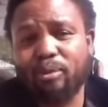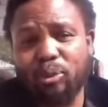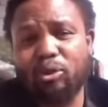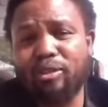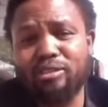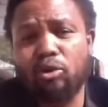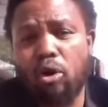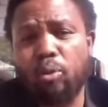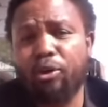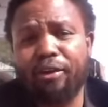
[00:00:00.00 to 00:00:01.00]
We don't know,
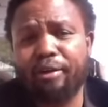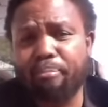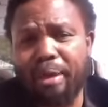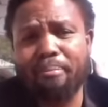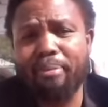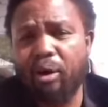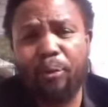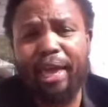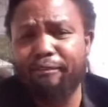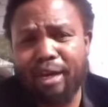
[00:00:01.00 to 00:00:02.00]
we don't remember, we
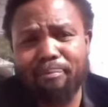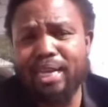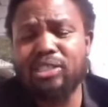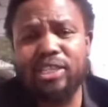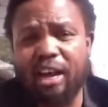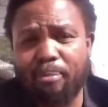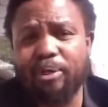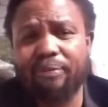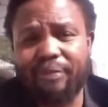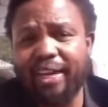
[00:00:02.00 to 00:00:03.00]
have amnesia about
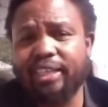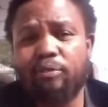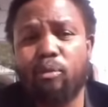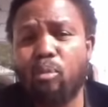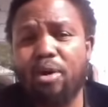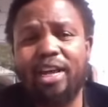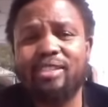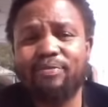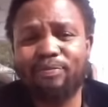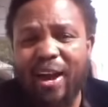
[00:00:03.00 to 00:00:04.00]
the fact that for more than
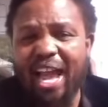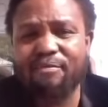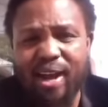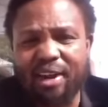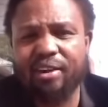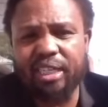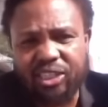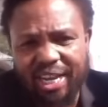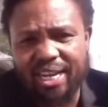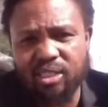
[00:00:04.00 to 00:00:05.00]
500
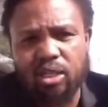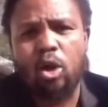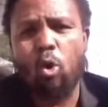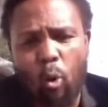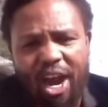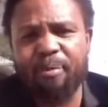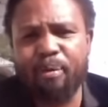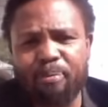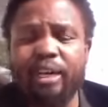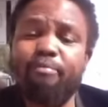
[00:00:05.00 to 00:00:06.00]
years, white
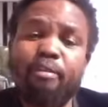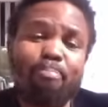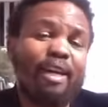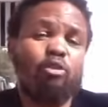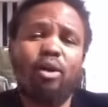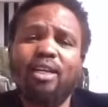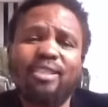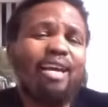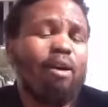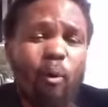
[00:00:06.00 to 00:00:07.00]
people have been bad to us.
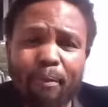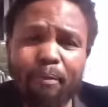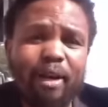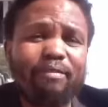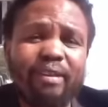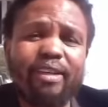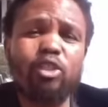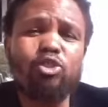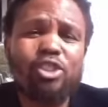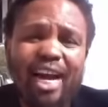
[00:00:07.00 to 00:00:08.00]
White people have never
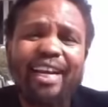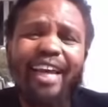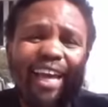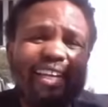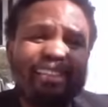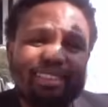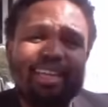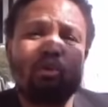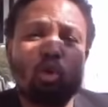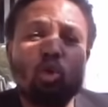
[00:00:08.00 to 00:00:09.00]
done
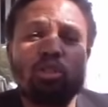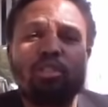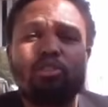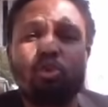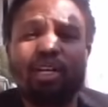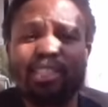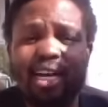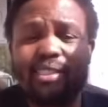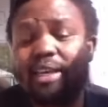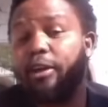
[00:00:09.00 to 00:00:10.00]
anything good towards
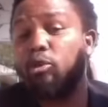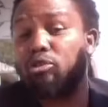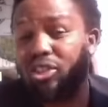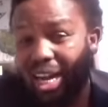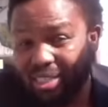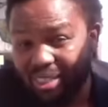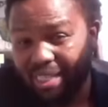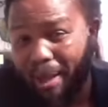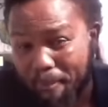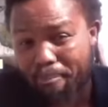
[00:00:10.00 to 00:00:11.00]
us. We trust
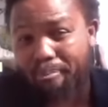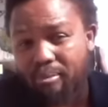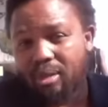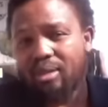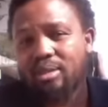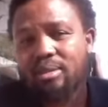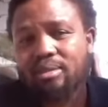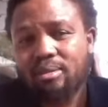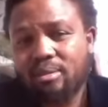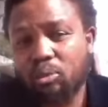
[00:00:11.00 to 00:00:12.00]
them.
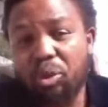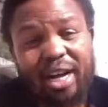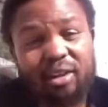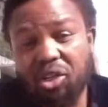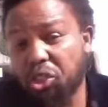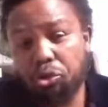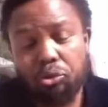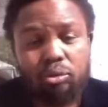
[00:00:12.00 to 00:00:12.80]
We can't trust you.